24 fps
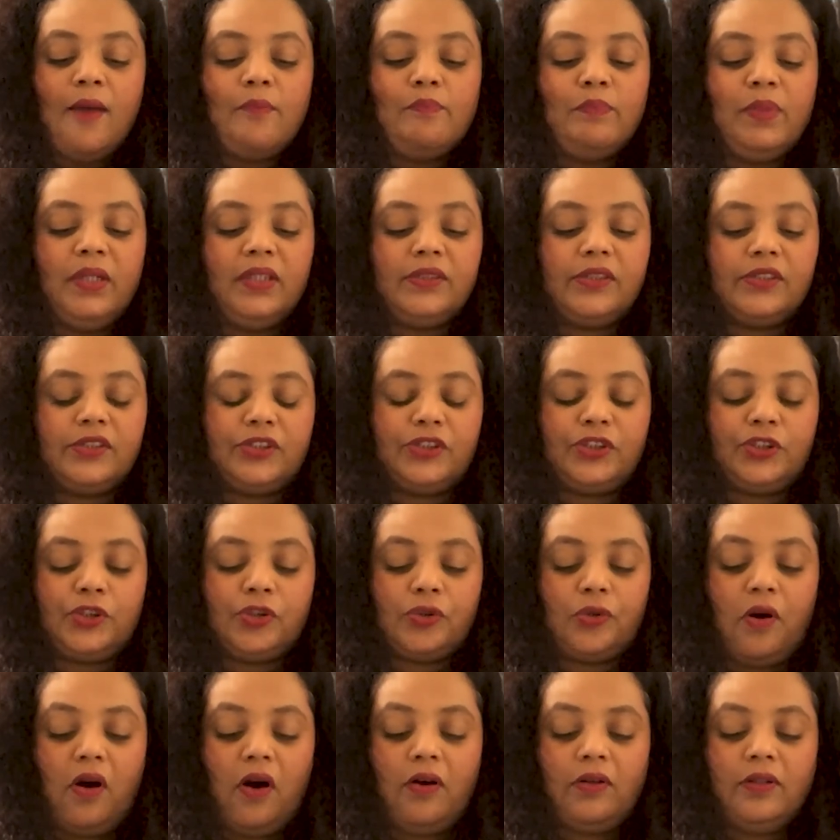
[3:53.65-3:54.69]
build a
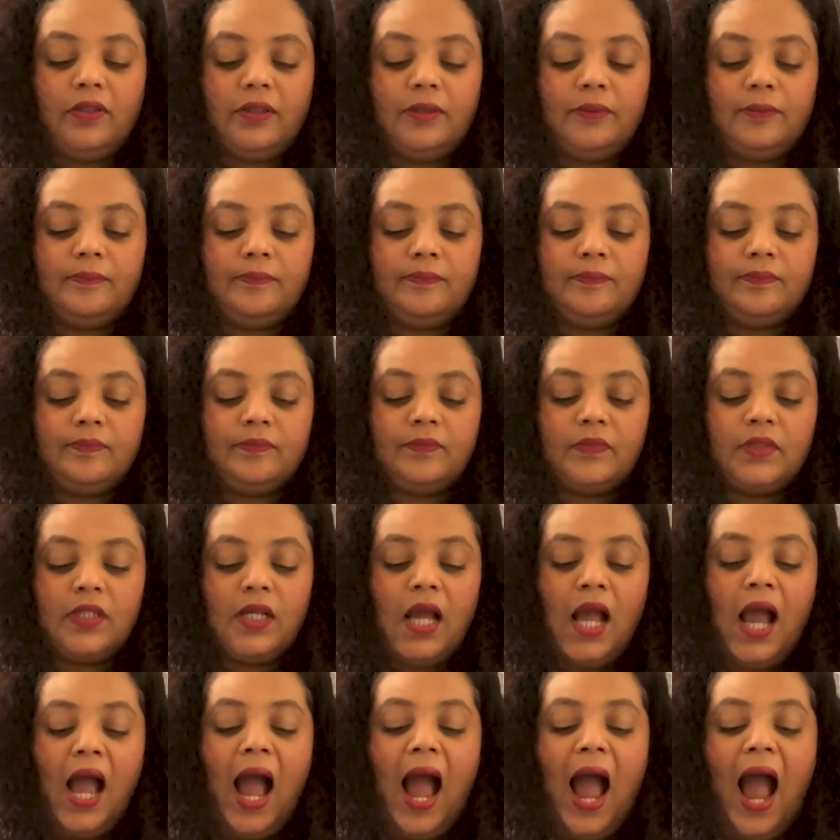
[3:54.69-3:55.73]
strong
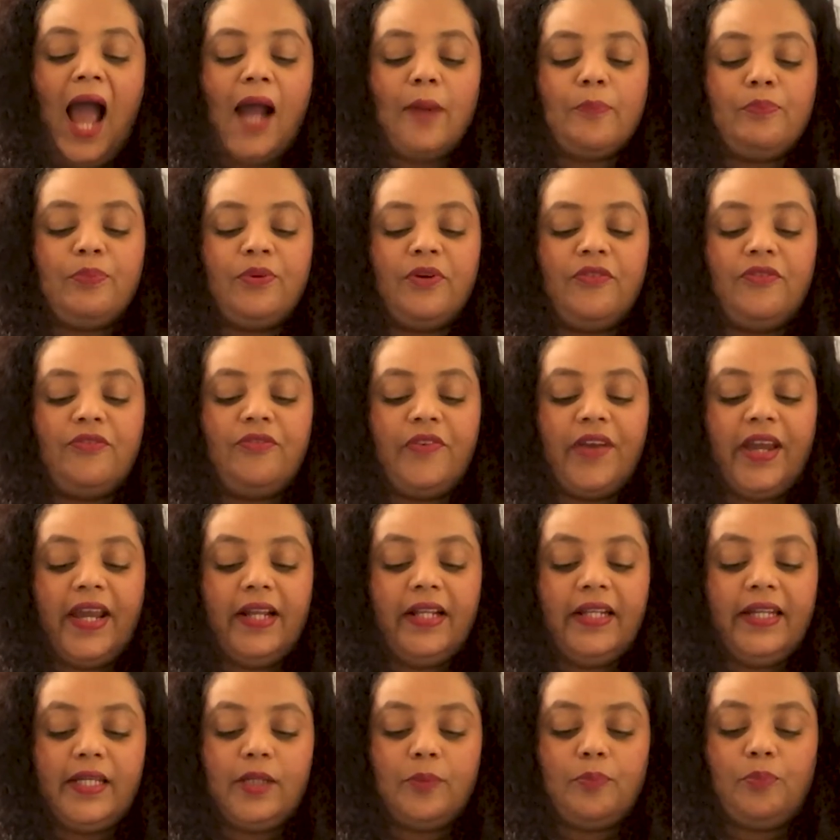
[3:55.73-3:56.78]
and
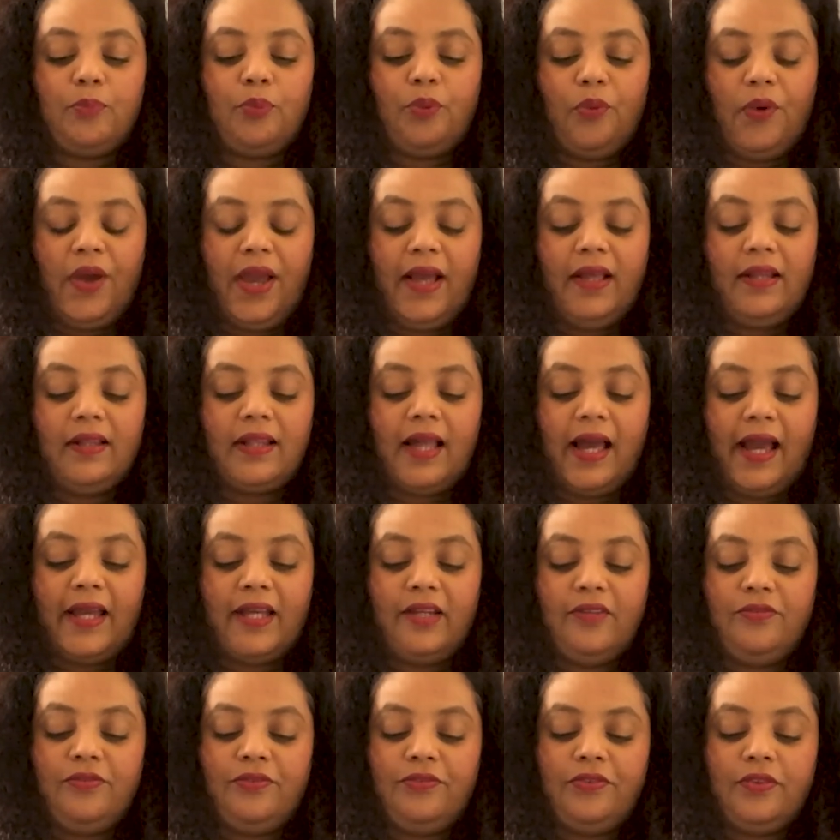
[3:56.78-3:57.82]
prevailing prayer
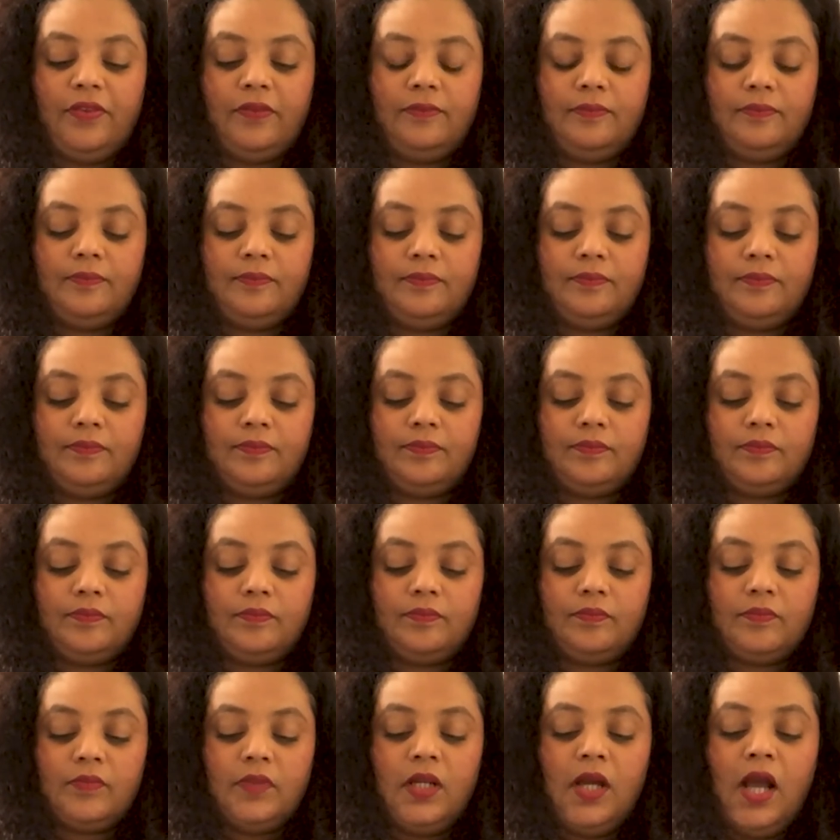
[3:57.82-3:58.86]
life
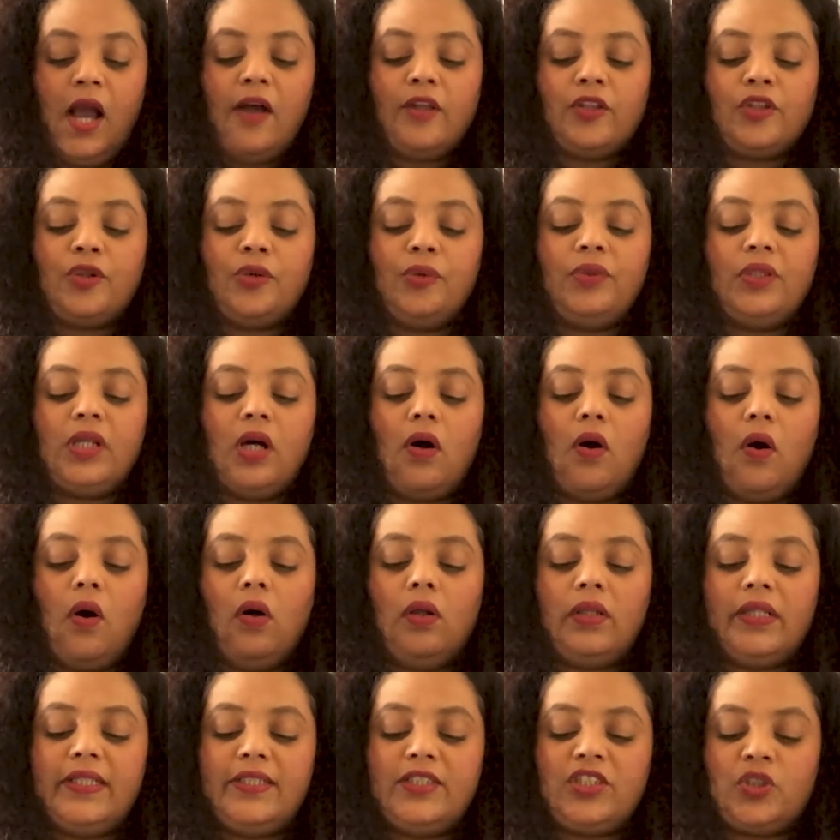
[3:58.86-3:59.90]
through the
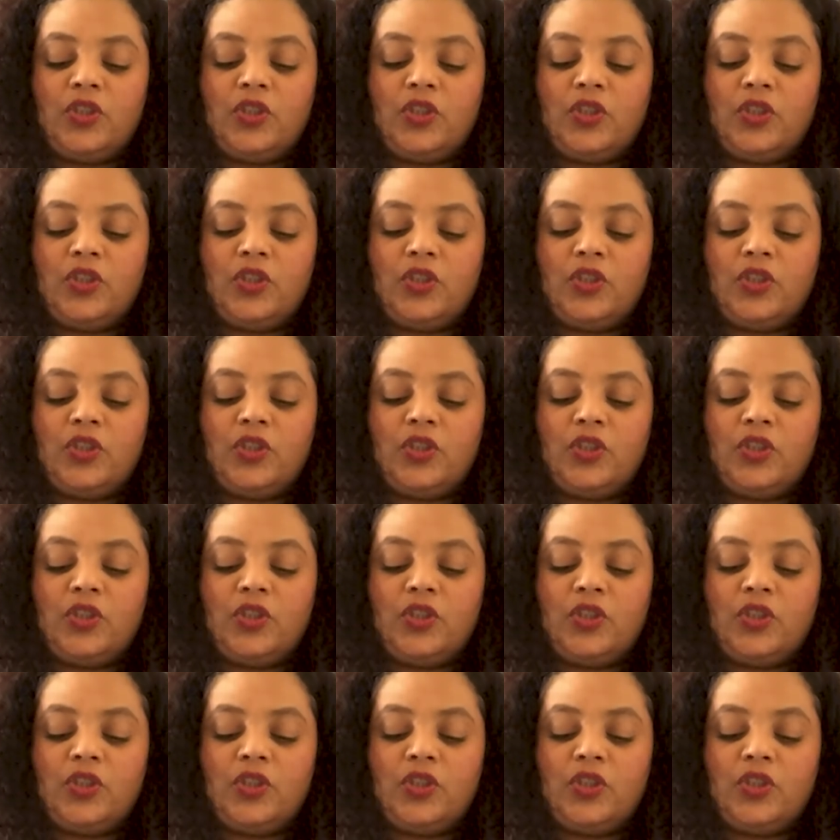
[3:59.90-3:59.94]
Holy